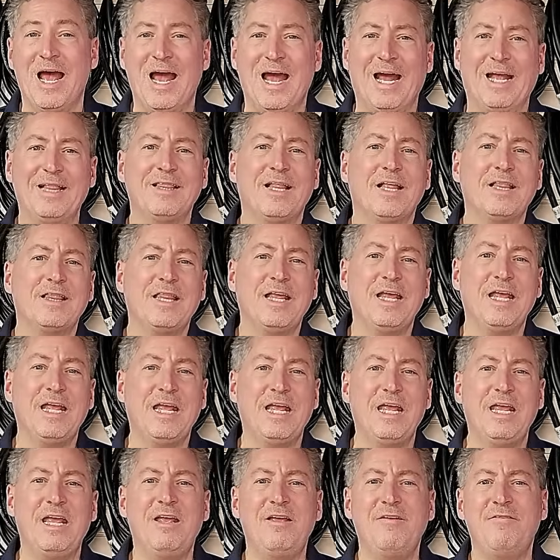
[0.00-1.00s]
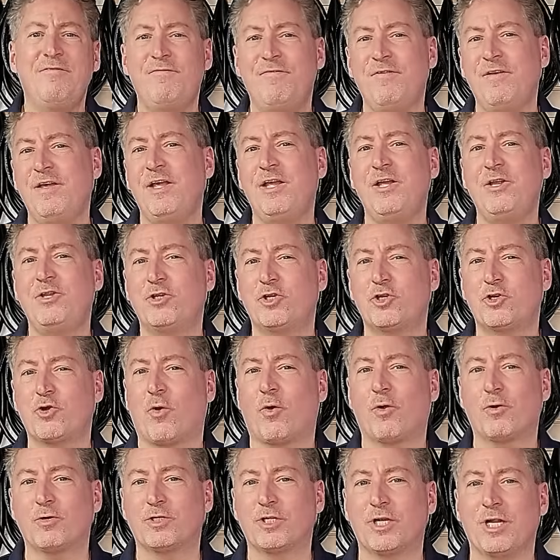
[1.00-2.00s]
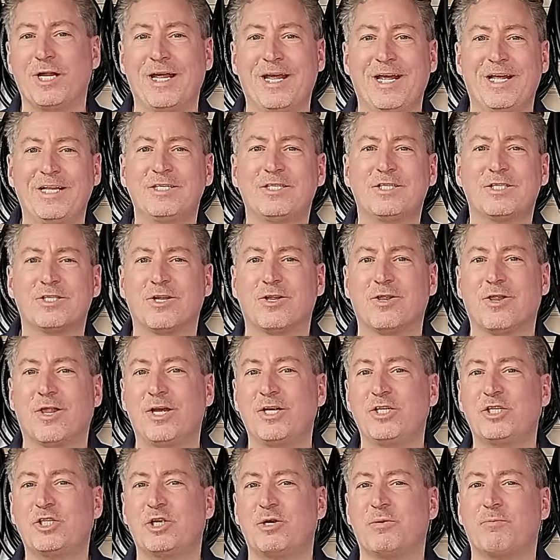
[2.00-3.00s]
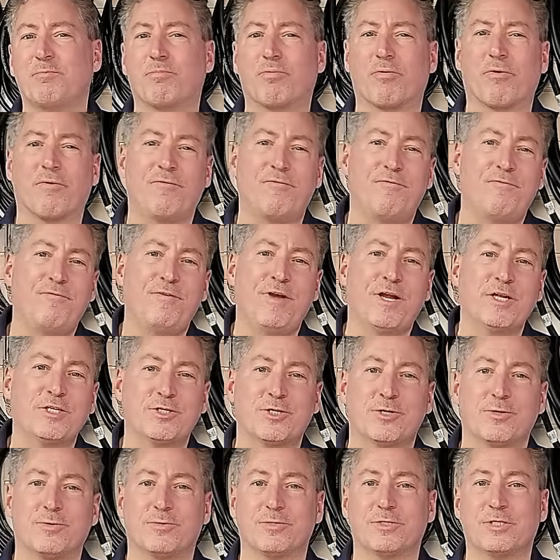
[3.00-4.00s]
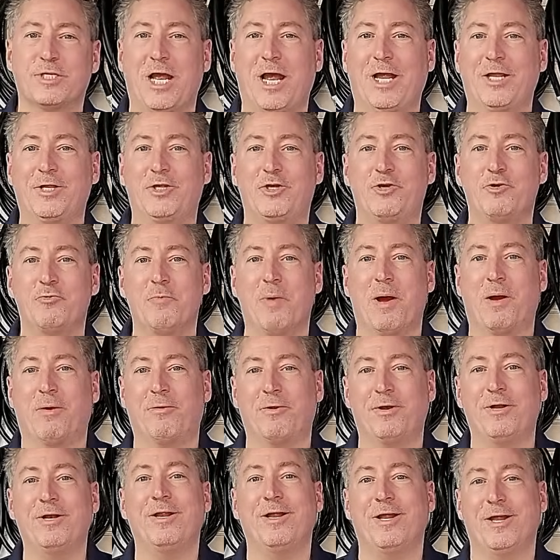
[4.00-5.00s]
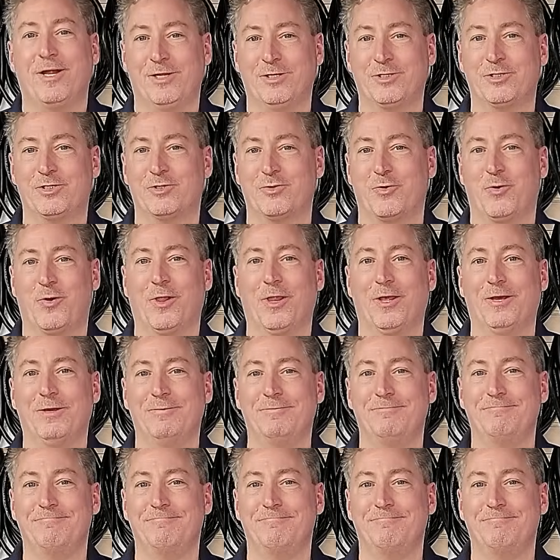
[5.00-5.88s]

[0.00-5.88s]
and let the EV charging installation professionals at Qmerit install it.